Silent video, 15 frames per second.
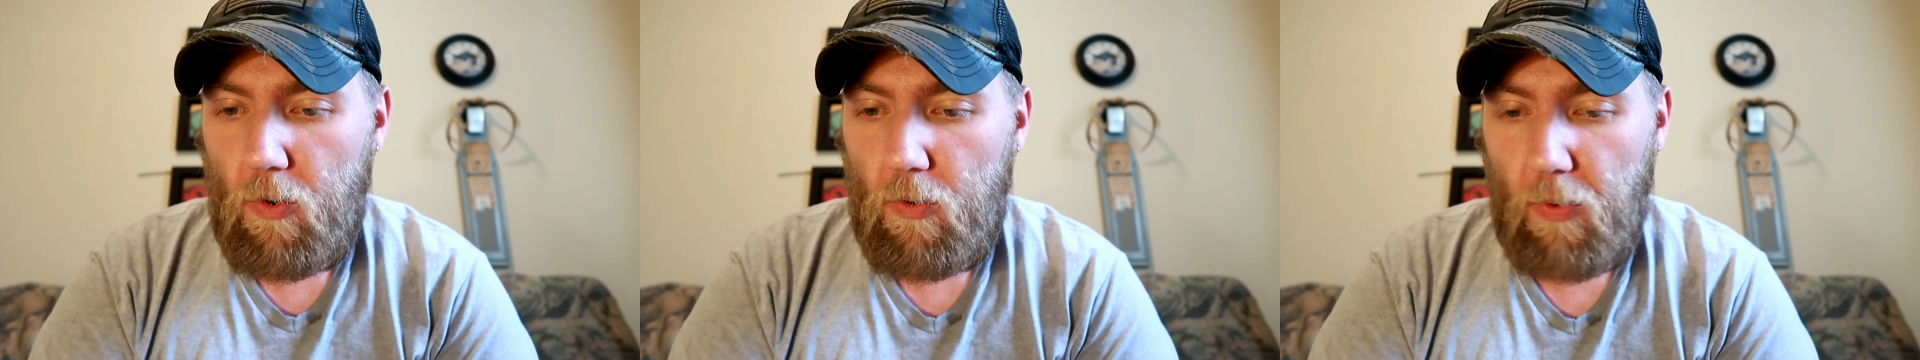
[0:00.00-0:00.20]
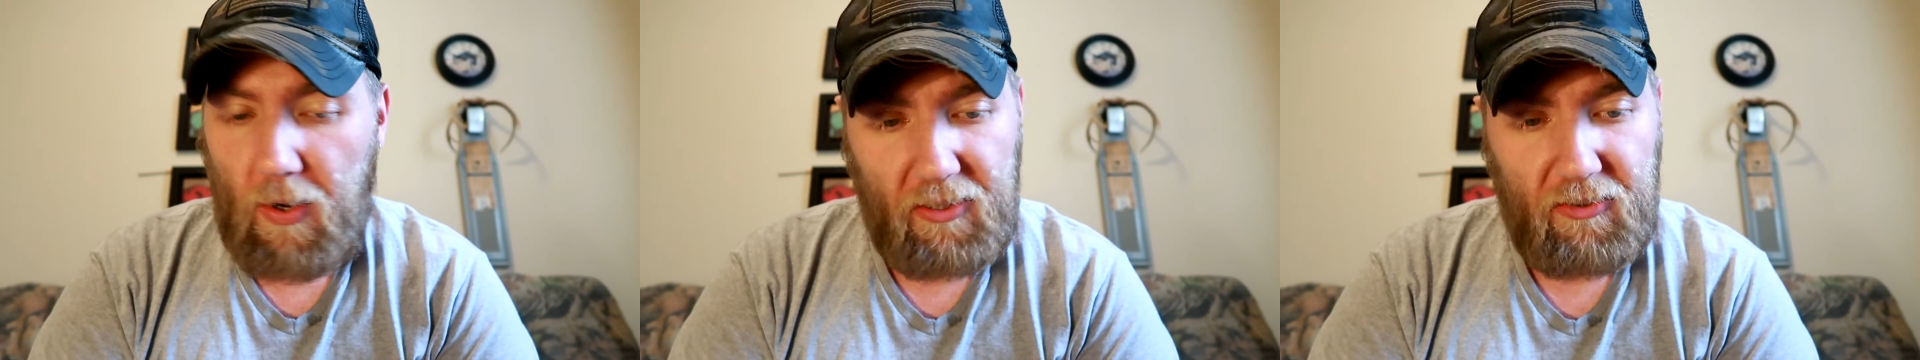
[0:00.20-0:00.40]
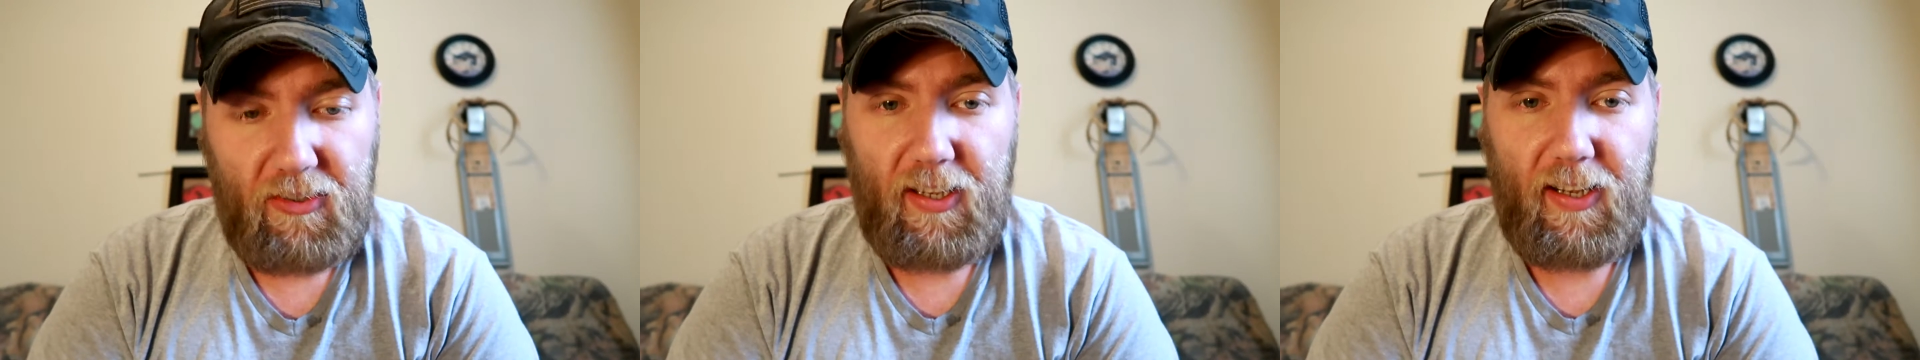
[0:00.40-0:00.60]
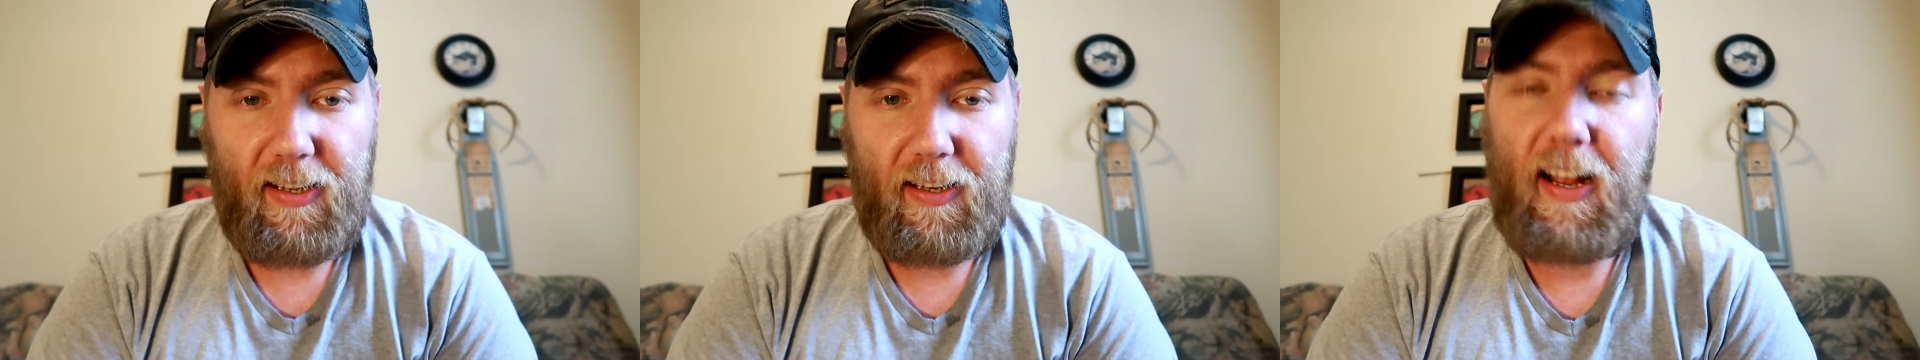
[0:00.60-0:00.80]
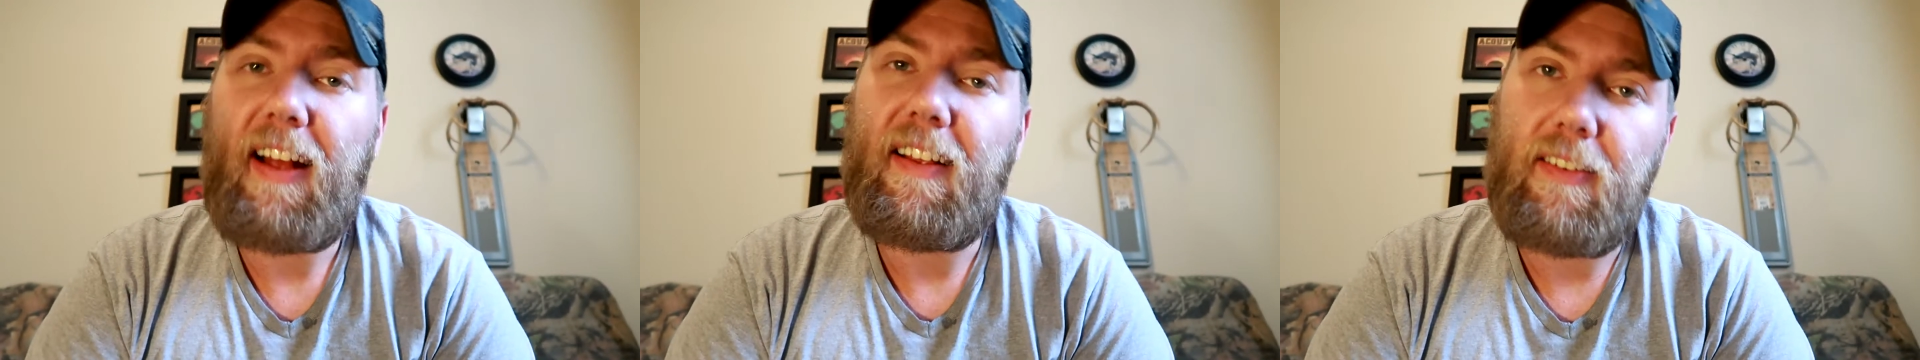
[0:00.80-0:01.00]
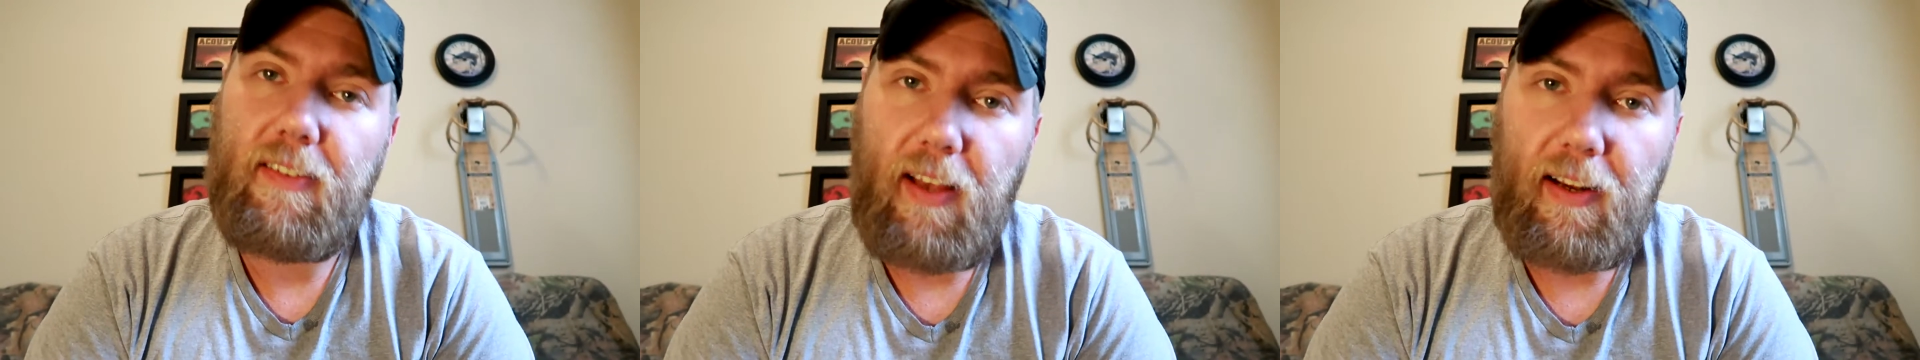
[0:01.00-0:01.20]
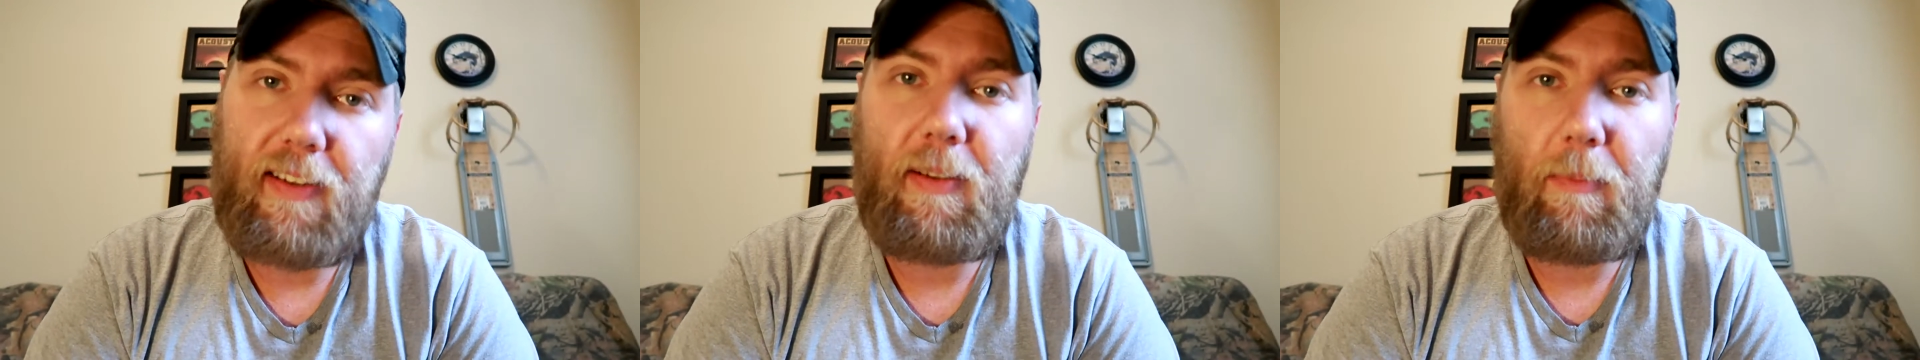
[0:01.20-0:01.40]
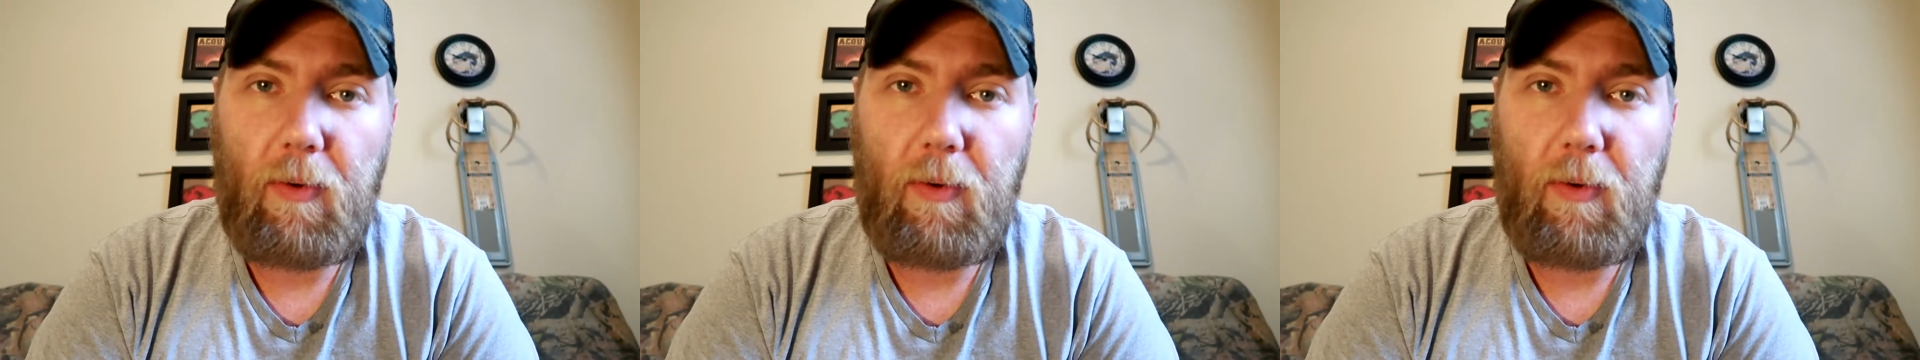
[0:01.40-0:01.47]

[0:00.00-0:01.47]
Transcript: which uh, kind of sucks.